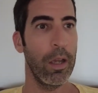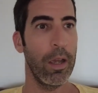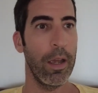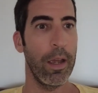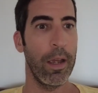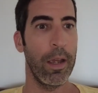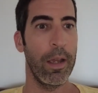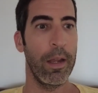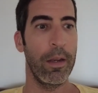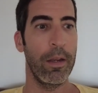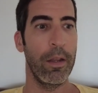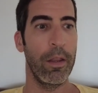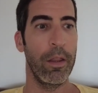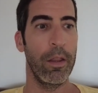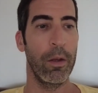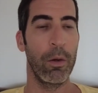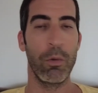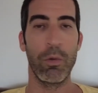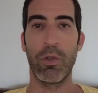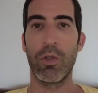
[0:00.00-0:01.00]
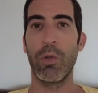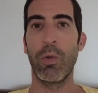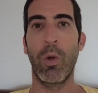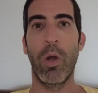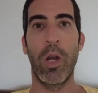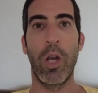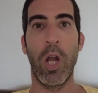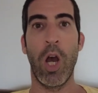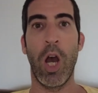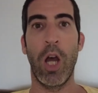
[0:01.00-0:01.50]
and those who
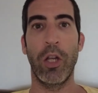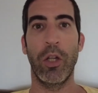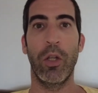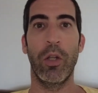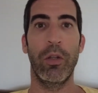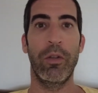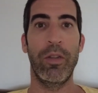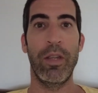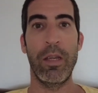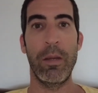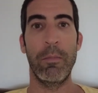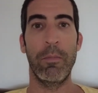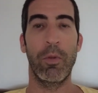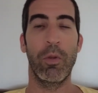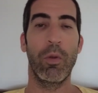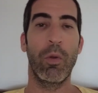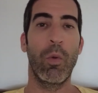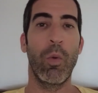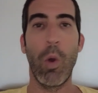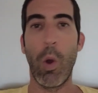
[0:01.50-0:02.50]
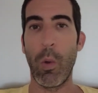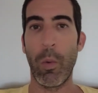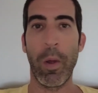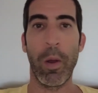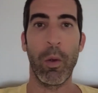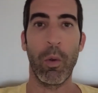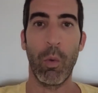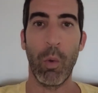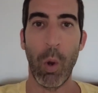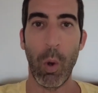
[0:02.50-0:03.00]
are not deemed quote
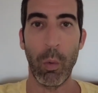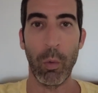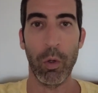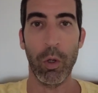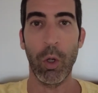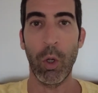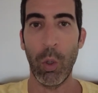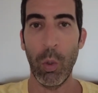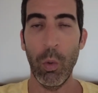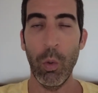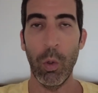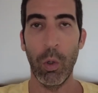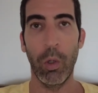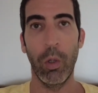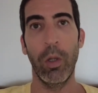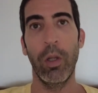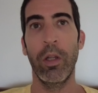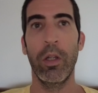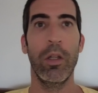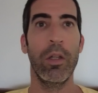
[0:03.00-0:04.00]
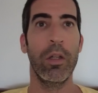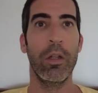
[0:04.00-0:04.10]
unquote cool